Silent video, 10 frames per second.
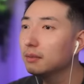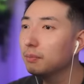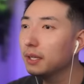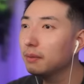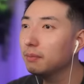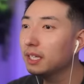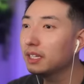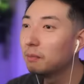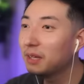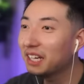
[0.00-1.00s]
and beat
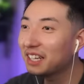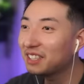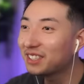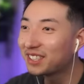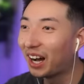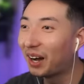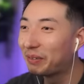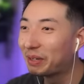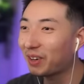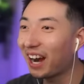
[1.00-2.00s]
me. Mia, you saw
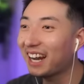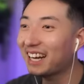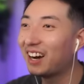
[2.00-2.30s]
me, right?